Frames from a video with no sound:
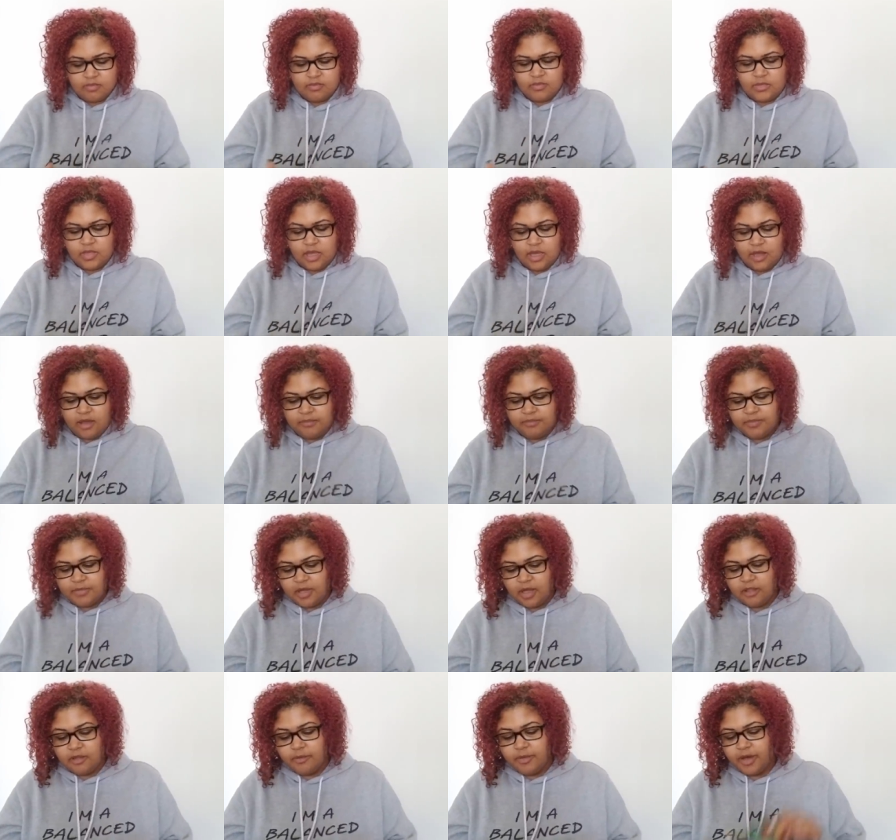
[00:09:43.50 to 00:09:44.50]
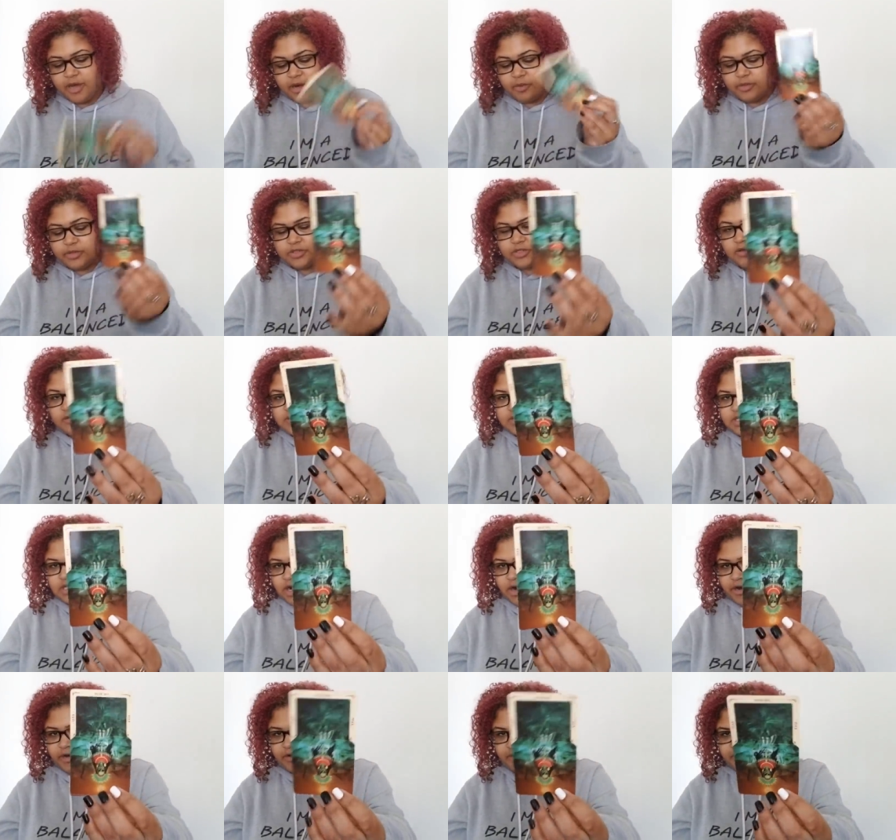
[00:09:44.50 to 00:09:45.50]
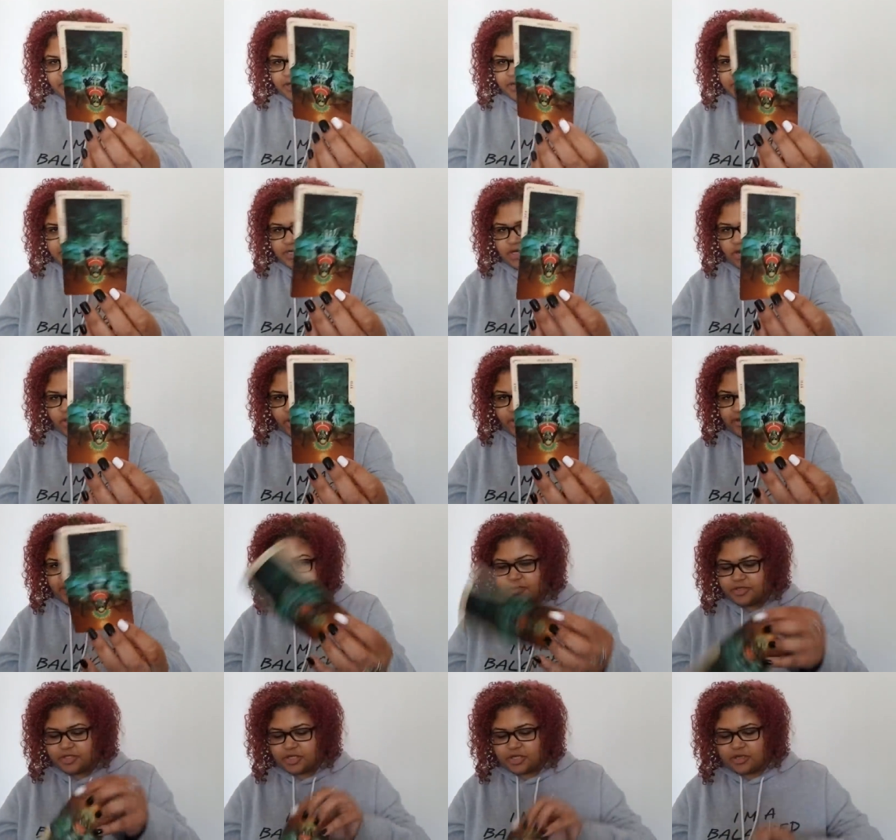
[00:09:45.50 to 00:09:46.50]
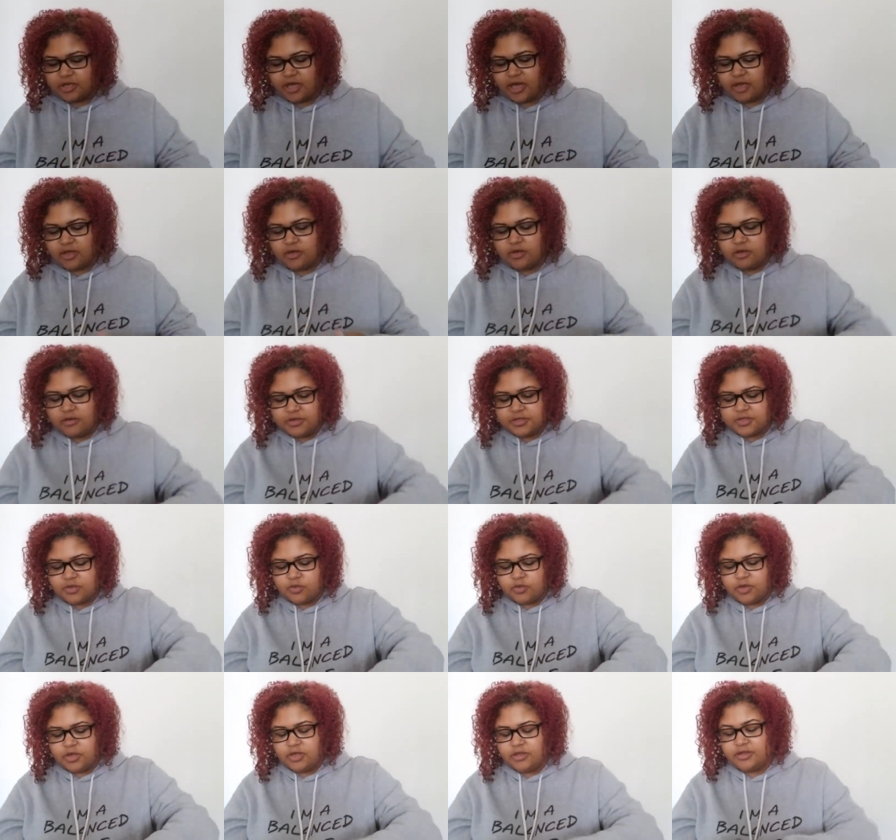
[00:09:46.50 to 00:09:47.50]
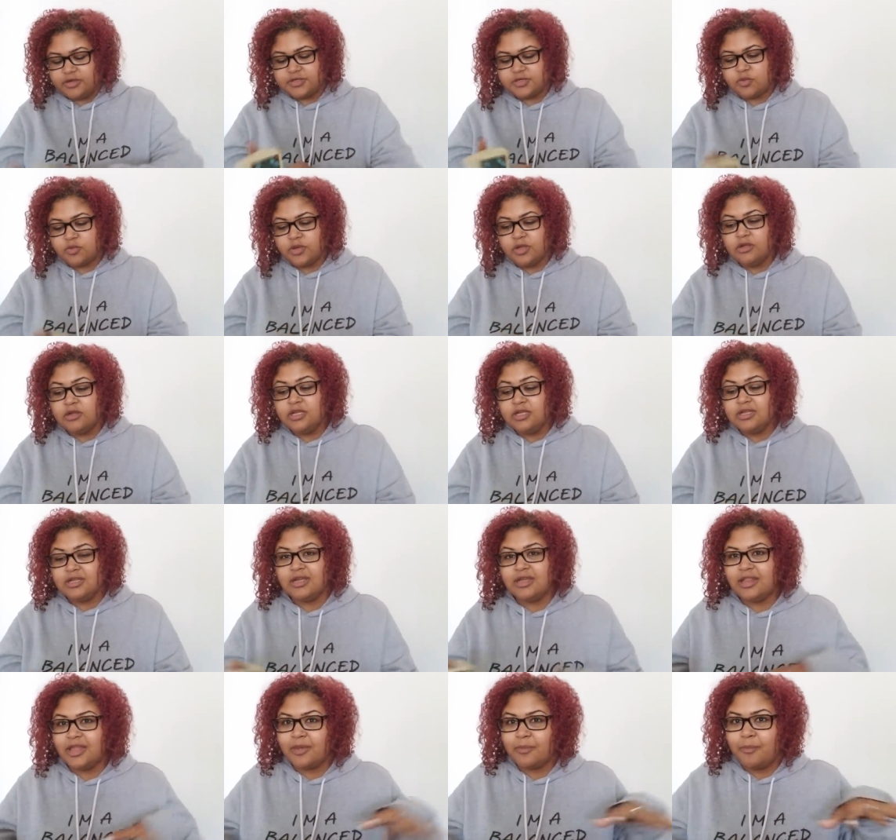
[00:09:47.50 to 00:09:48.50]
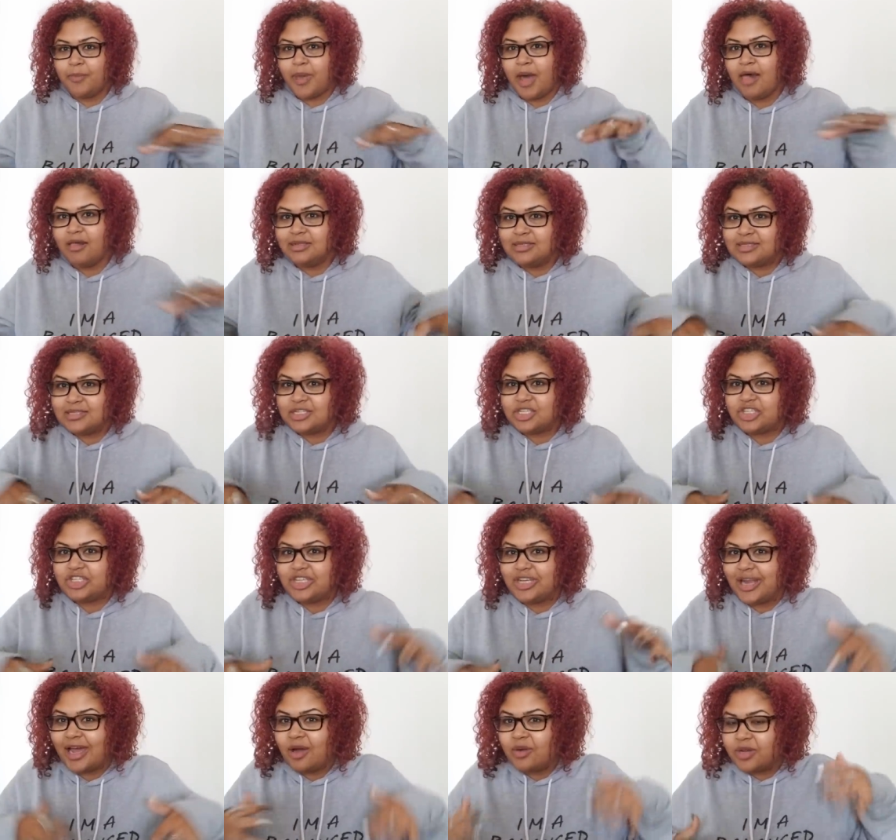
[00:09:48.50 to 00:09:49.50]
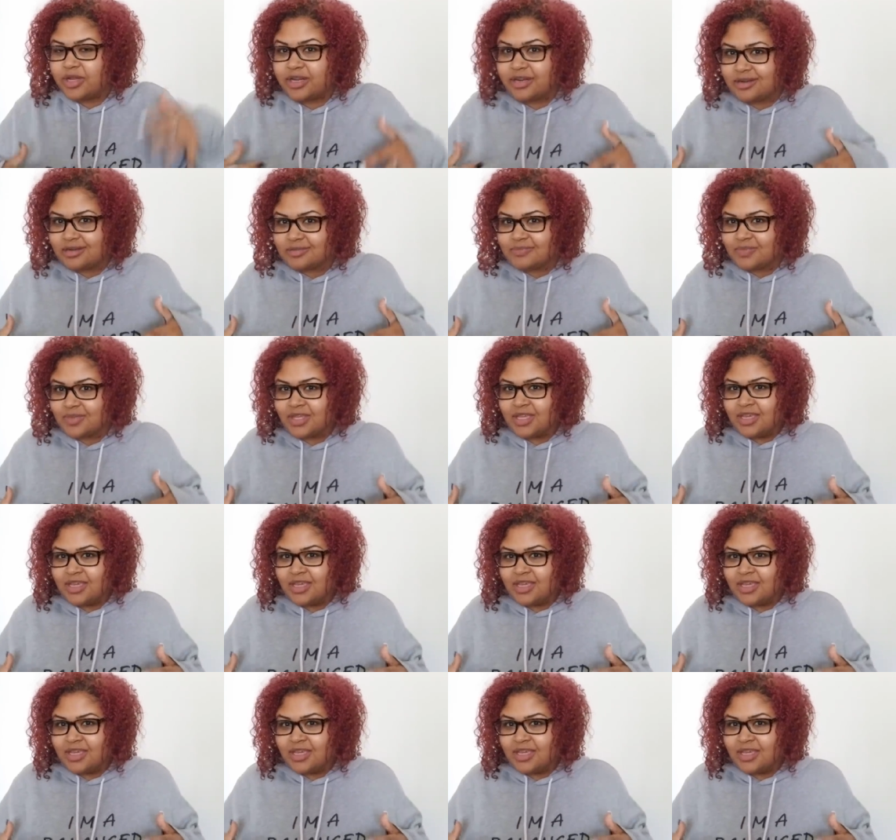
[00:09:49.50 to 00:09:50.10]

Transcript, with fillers: Yeah. On the bottom, we do have star in reverse, Aquarian energy. Yeah, you know there's a real there's a real need to like balance the shit out here.